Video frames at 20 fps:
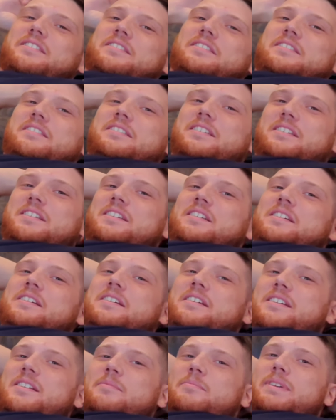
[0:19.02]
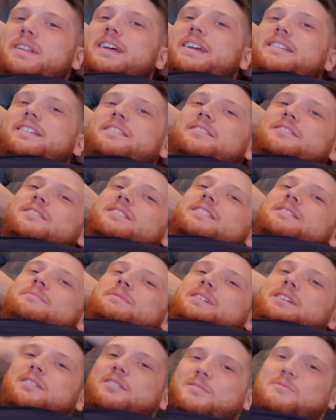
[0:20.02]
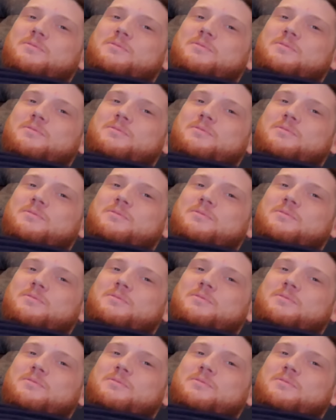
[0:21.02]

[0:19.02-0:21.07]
just be like this on it, man.